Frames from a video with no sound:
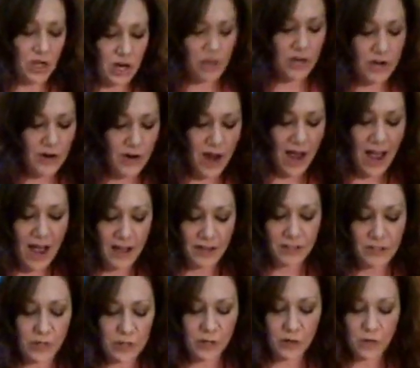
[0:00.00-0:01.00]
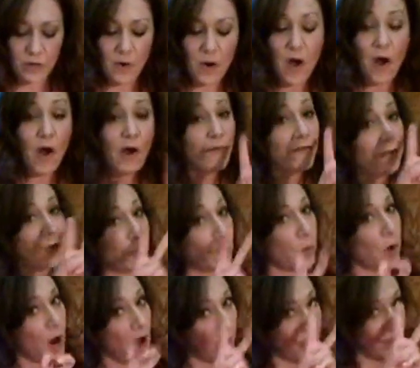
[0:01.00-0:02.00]
show you how to
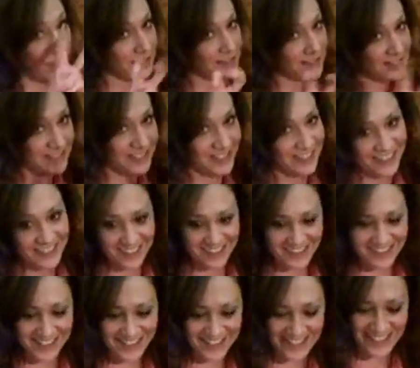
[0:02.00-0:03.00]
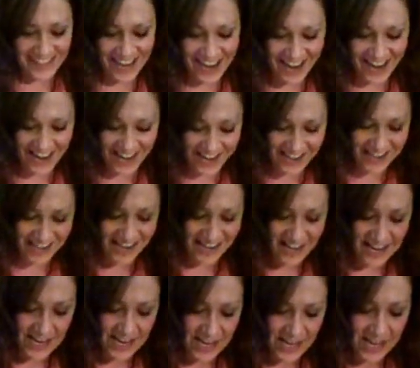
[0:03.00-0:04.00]
frost this cake.
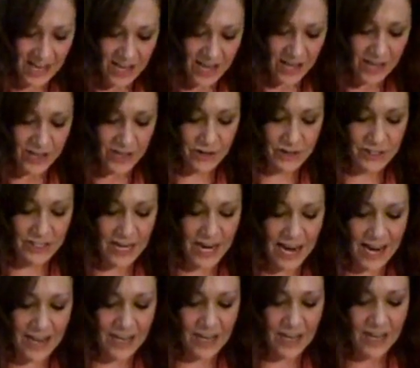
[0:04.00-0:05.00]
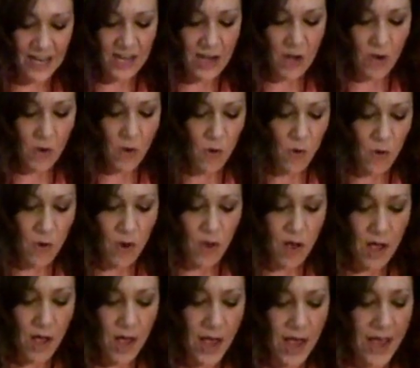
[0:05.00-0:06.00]
You take
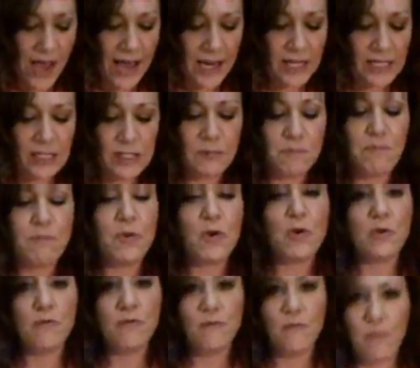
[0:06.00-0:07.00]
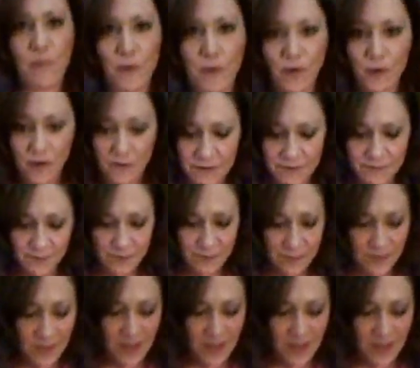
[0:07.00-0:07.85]
a spoonful